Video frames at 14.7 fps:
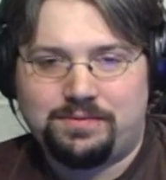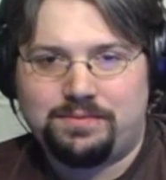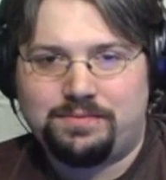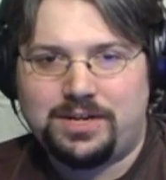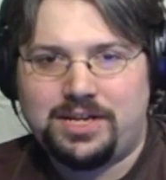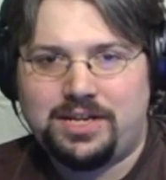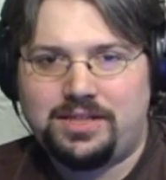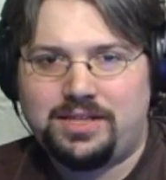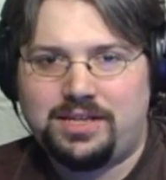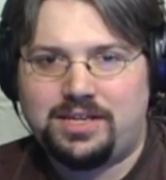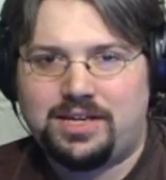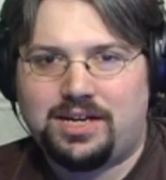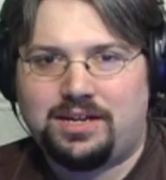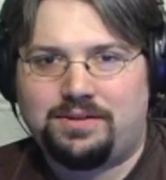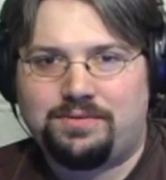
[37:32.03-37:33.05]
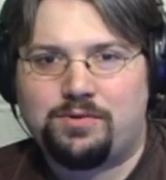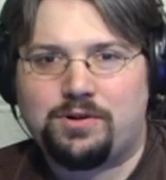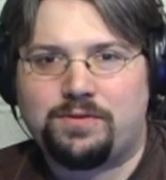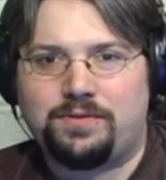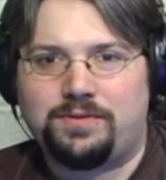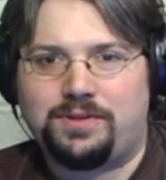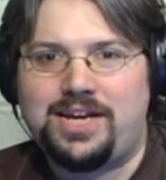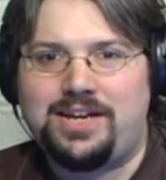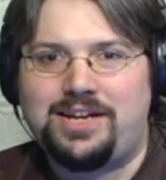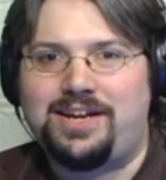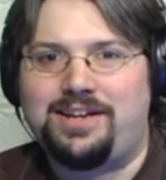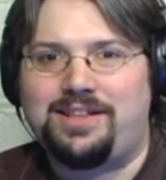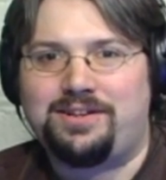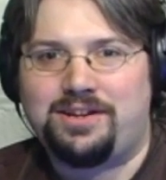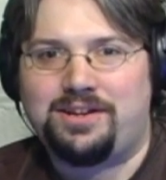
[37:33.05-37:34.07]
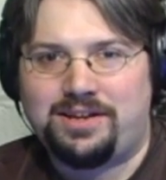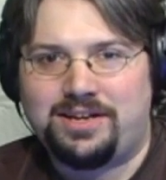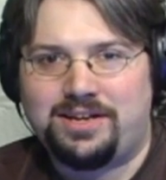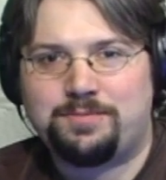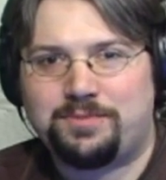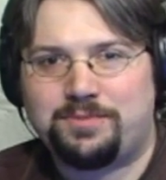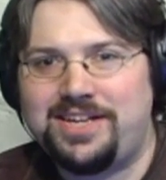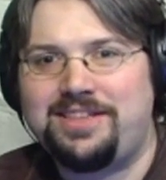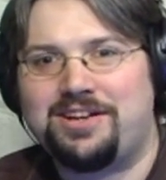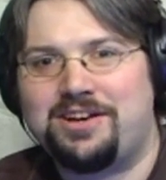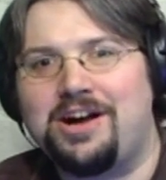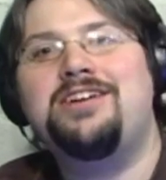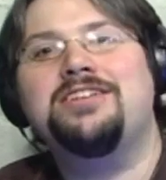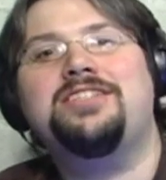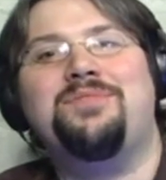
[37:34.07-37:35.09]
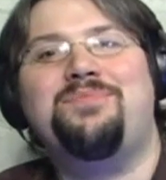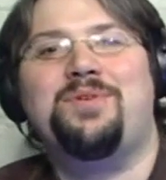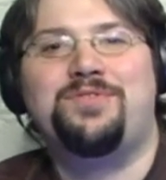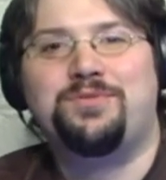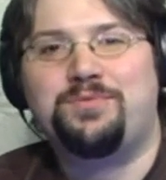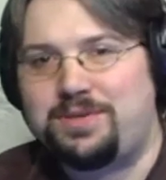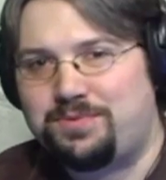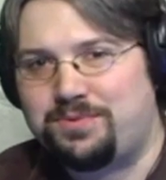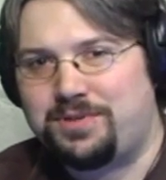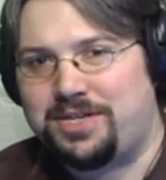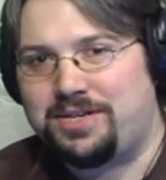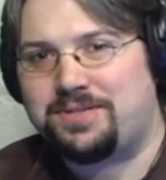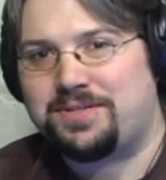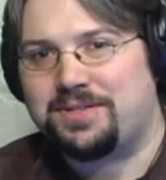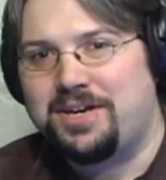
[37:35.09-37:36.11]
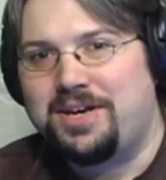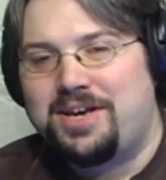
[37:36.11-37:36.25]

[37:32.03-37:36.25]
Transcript: reading the War for Late Night, that they explain the concept of sweeps weeks